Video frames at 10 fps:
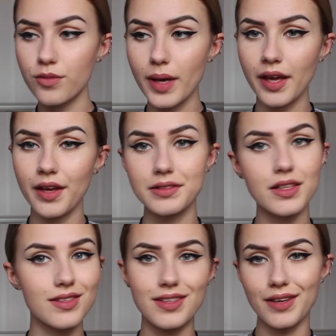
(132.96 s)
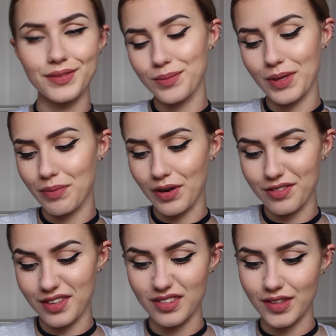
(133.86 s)
of my hair doesn't have to be
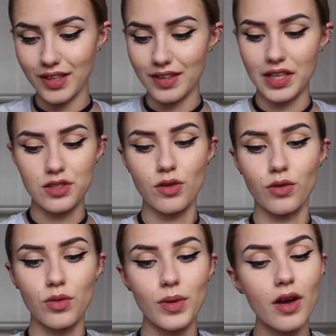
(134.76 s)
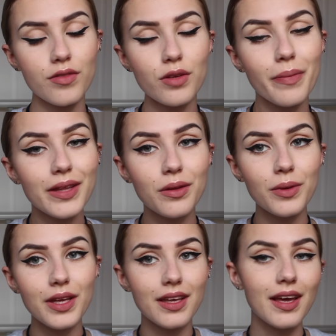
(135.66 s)
perfect or anything. It's going to be covered by the
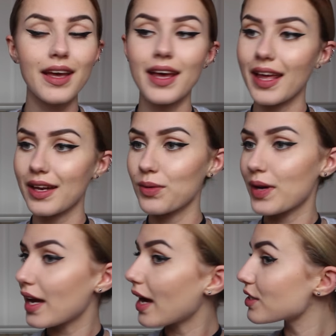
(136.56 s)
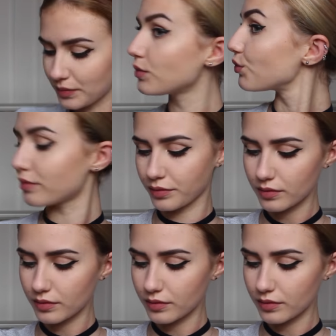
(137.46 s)
wig anyway. I just need